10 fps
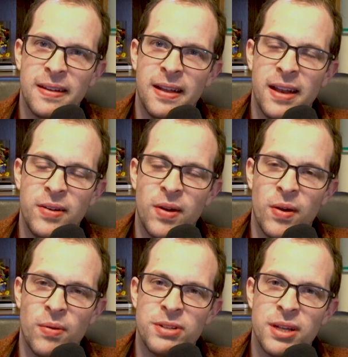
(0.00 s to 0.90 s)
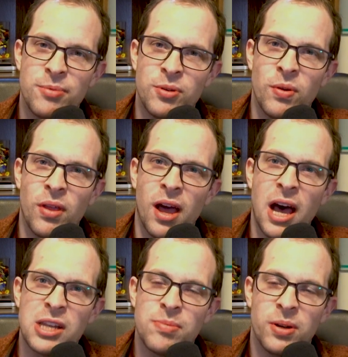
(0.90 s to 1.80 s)
and you don't know what's up. So you go to the
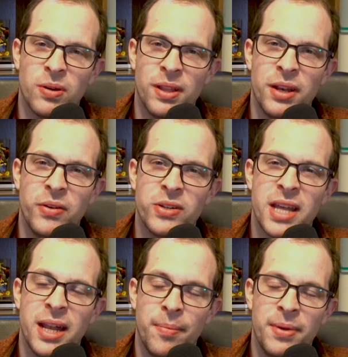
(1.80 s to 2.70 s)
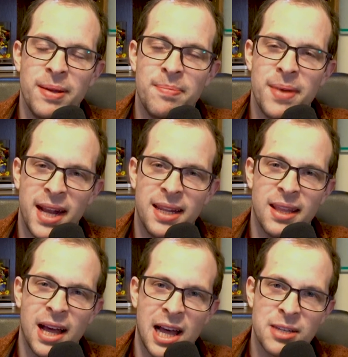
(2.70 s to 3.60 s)
hospital, and then you just end up being baked in
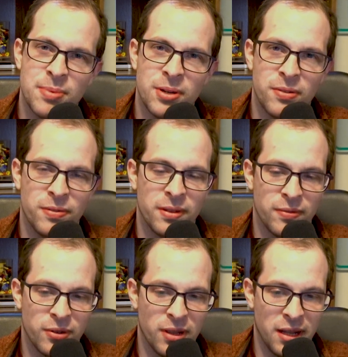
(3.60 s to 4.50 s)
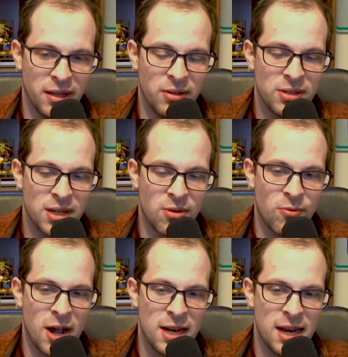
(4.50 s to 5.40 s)
the hospital for like, you just gotta
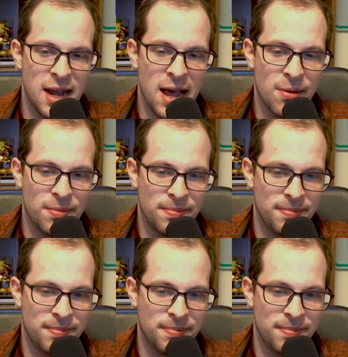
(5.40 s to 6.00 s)
ride it out.